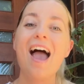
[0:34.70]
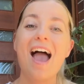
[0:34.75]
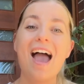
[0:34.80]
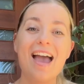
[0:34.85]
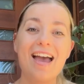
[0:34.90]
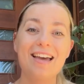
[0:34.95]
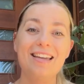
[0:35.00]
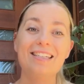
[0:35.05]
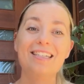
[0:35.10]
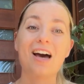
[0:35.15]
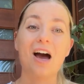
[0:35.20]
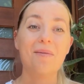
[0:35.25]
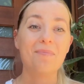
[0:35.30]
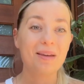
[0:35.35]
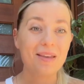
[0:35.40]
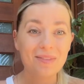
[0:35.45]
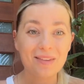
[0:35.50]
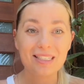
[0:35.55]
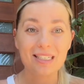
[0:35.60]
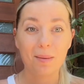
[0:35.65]
And I'm
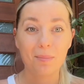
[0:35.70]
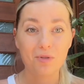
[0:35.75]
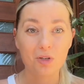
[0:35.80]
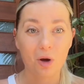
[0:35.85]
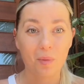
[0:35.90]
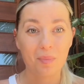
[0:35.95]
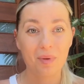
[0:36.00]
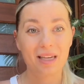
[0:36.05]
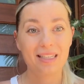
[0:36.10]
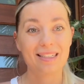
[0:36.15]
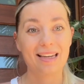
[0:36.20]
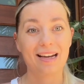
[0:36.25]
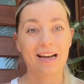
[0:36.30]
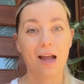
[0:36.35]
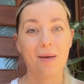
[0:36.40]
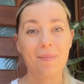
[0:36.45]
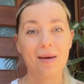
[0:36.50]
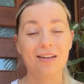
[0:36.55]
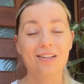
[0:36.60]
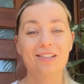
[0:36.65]
in the subtropics, like I
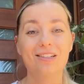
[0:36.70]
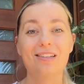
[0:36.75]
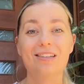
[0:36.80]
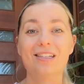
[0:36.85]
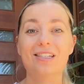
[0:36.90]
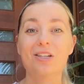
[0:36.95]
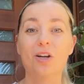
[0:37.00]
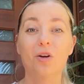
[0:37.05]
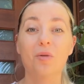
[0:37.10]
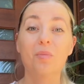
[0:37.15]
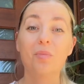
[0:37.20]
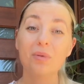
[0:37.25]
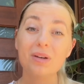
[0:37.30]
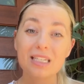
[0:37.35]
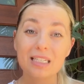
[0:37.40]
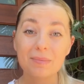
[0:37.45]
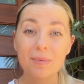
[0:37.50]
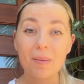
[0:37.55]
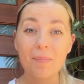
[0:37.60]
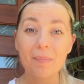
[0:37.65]
mentioned, so
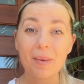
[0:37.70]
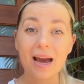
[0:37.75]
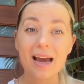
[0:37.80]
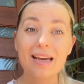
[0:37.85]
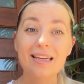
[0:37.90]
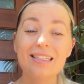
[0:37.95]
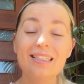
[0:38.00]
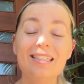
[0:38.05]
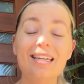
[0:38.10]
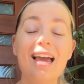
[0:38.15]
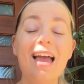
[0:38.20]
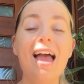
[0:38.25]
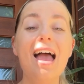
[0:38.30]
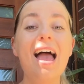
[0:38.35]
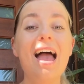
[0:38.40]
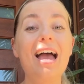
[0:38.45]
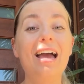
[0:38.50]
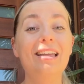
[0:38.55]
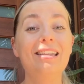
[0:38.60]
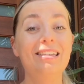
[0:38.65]
Brisbane based.
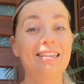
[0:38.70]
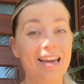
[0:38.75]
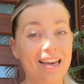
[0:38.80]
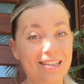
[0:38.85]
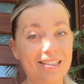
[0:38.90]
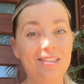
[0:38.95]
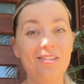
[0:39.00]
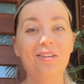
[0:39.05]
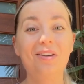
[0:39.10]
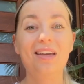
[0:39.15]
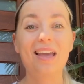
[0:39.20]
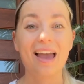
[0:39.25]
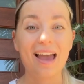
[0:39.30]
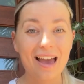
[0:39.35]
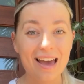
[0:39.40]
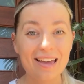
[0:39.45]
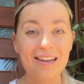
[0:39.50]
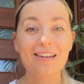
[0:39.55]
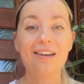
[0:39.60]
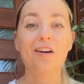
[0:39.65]
And yes, you
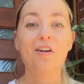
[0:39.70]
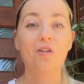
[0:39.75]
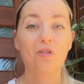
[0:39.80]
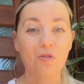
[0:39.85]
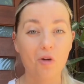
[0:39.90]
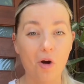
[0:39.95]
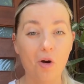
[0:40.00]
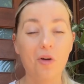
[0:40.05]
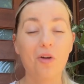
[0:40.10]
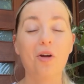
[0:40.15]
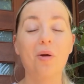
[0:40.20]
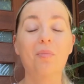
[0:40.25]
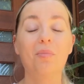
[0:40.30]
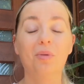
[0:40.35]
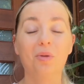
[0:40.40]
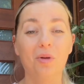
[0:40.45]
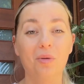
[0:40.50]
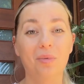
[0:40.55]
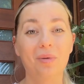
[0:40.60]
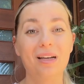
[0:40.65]
can grow
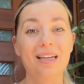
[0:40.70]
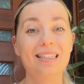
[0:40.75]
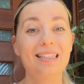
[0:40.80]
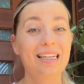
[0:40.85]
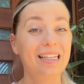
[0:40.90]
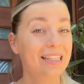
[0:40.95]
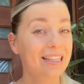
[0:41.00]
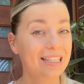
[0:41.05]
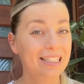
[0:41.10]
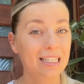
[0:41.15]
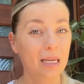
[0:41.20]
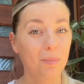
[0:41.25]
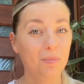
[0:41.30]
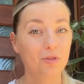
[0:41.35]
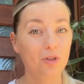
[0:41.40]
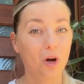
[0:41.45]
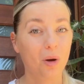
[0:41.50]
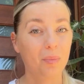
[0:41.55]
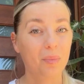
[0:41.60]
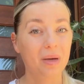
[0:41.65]
blueberries in the
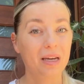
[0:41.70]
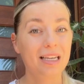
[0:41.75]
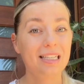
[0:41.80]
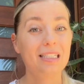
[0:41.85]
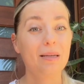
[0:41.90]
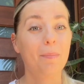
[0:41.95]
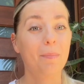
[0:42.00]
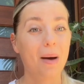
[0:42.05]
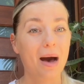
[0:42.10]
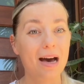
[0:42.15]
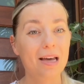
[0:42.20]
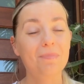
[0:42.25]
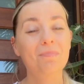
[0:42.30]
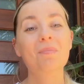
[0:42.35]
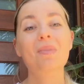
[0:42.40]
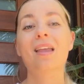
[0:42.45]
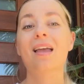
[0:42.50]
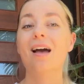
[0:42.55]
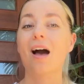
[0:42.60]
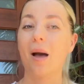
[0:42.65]
subtropics, but
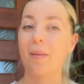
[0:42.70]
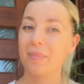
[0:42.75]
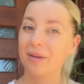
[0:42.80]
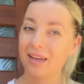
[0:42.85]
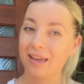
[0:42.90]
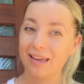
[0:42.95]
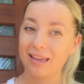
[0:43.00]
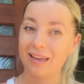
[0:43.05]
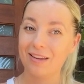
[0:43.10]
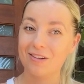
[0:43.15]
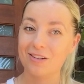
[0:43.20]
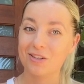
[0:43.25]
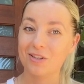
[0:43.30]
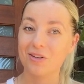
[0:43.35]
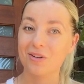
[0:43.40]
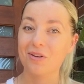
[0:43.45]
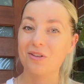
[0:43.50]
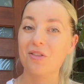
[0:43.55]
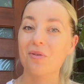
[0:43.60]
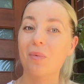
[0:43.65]
I'm going to get
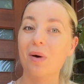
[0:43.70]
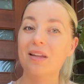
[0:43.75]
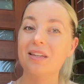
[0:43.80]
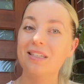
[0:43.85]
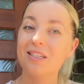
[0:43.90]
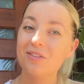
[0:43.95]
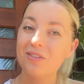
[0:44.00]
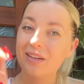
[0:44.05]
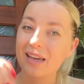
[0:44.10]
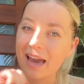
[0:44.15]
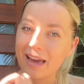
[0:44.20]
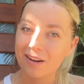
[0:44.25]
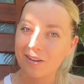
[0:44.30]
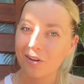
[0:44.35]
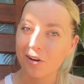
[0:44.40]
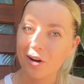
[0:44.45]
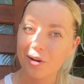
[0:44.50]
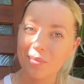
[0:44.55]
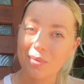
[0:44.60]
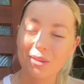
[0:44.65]
into the ones that you can
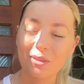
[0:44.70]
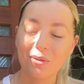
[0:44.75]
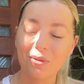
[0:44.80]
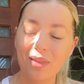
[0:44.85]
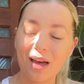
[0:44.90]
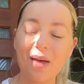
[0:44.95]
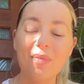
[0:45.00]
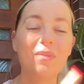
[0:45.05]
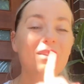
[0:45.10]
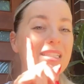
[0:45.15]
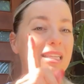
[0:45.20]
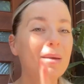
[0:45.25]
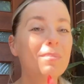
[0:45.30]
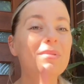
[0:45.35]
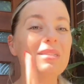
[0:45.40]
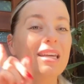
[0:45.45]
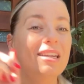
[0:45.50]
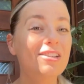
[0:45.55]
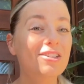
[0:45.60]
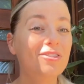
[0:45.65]
grow with all that. The tips
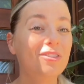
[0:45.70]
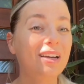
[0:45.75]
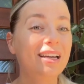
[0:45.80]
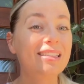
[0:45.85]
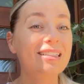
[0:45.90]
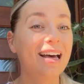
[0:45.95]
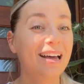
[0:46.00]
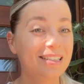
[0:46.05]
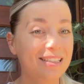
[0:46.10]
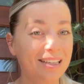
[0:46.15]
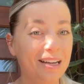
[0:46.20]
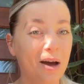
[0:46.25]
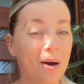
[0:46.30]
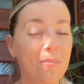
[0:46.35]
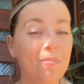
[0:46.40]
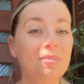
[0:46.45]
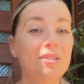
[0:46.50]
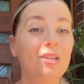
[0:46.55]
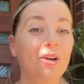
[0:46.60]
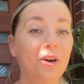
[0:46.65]
and tricks are to come.
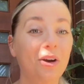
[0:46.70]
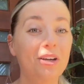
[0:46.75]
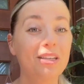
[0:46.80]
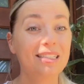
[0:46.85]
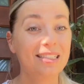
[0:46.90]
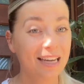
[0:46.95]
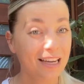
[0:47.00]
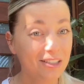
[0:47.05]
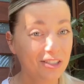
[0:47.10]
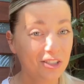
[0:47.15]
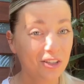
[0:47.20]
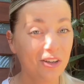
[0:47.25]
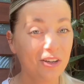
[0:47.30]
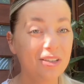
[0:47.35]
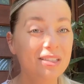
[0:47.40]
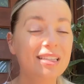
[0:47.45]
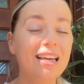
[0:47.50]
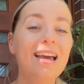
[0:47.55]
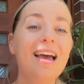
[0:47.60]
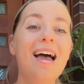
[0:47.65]
So stay
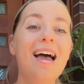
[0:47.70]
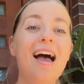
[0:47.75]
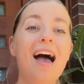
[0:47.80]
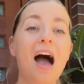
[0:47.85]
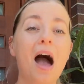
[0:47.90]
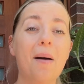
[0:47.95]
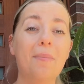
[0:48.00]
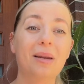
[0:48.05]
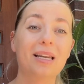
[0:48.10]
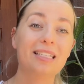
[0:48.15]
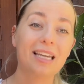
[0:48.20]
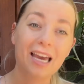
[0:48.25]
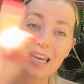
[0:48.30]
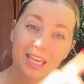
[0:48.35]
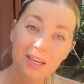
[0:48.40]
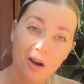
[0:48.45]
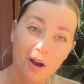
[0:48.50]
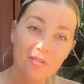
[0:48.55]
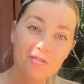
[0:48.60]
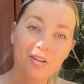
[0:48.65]
tuned. I'm going to take
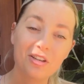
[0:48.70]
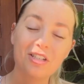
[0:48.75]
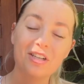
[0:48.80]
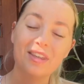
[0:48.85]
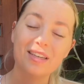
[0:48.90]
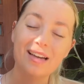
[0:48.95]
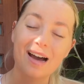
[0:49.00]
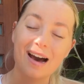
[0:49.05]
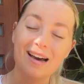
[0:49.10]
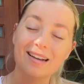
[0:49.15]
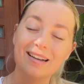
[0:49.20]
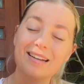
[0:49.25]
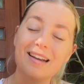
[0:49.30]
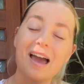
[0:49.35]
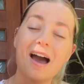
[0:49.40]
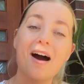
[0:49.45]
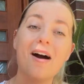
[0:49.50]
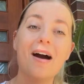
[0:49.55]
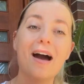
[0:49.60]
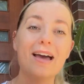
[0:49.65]
you over into the garden
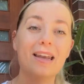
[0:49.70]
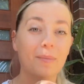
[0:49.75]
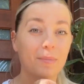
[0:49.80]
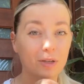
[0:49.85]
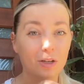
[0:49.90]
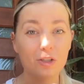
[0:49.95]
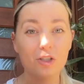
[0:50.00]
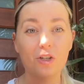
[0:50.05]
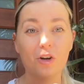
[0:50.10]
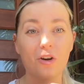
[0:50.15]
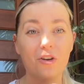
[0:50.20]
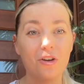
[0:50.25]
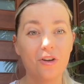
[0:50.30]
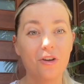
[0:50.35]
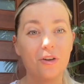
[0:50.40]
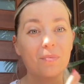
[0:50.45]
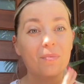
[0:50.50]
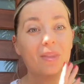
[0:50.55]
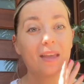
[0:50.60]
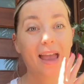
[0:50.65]
now, and I'm going to show you
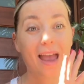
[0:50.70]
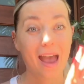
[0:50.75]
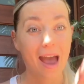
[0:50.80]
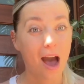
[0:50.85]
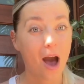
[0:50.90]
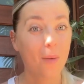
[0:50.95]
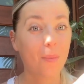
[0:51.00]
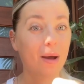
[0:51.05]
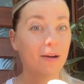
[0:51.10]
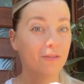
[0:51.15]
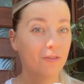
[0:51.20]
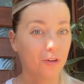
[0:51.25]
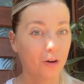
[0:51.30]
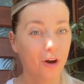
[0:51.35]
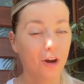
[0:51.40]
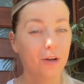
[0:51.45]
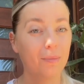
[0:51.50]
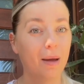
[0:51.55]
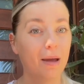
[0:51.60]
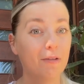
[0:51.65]
how I've
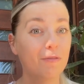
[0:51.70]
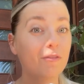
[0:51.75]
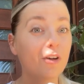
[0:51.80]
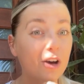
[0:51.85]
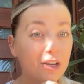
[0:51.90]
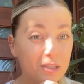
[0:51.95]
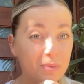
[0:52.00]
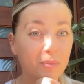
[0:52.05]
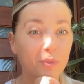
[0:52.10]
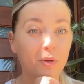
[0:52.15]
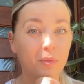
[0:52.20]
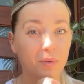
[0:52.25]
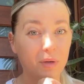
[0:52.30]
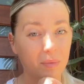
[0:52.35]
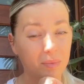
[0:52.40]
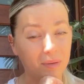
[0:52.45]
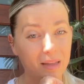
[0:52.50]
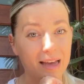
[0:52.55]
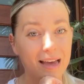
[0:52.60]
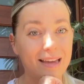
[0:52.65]
grown my first blueberry
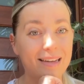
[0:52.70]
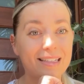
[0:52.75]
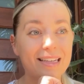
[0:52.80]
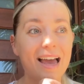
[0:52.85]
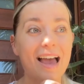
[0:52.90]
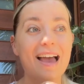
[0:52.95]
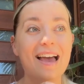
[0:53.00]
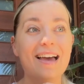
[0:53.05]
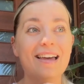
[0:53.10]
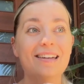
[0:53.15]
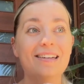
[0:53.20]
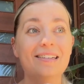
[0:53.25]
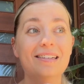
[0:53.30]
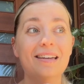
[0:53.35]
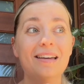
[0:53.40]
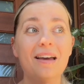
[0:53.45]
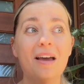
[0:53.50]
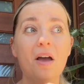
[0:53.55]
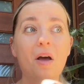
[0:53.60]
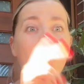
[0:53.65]
plant and
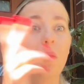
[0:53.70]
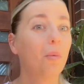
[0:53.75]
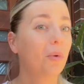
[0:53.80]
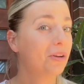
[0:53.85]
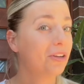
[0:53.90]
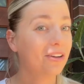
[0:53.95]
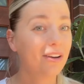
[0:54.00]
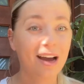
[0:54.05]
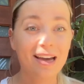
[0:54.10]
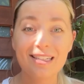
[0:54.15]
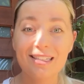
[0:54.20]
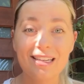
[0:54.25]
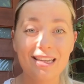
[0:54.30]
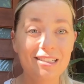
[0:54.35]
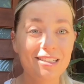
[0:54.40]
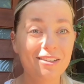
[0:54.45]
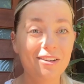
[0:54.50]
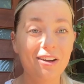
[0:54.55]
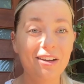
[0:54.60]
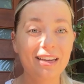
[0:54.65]
what you guys need
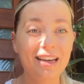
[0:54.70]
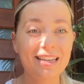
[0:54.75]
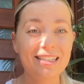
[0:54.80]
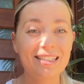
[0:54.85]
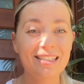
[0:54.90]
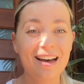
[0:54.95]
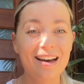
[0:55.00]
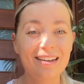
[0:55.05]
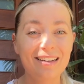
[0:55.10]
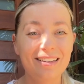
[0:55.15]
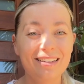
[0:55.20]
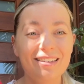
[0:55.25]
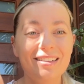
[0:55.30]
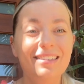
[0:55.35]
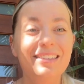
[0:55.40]
to know to get started.